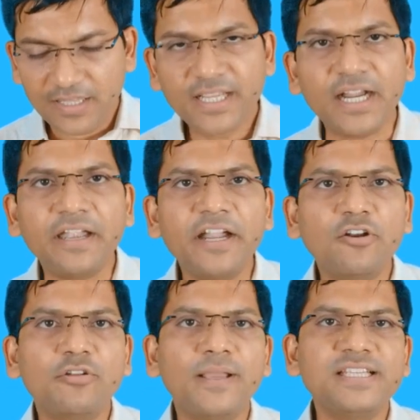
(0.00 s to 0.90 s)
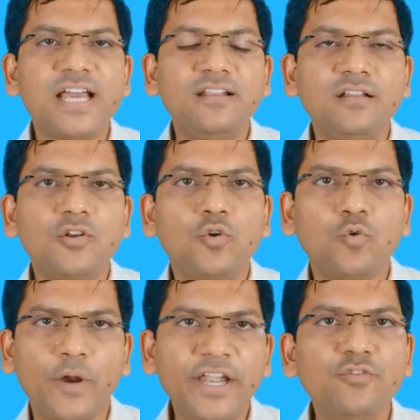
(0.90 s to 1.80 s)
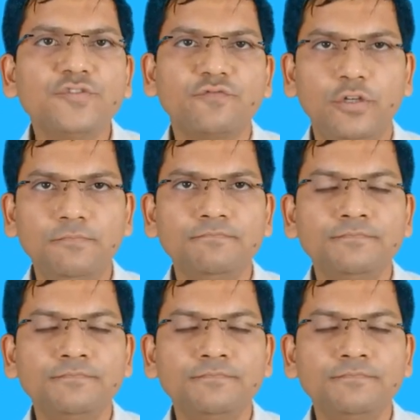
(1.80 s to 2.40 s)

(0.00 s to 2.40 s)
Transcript: the content on my channel quite useful.